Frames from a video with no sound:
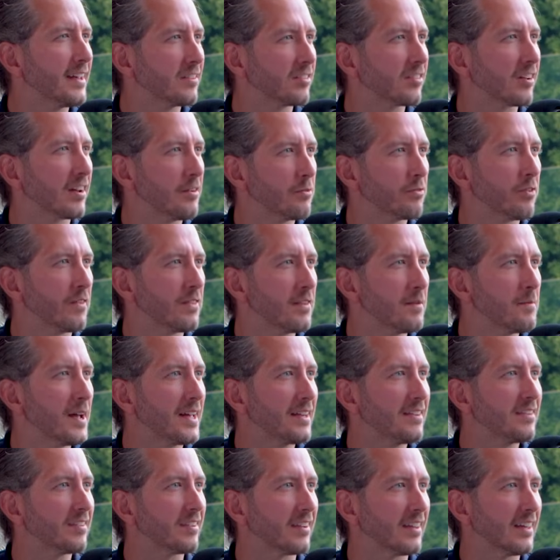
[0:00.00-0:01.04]
It's like
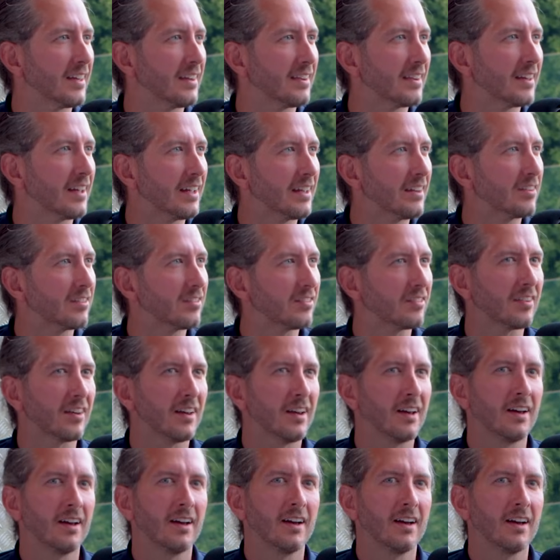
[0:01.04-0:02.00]
fundamentally that it's,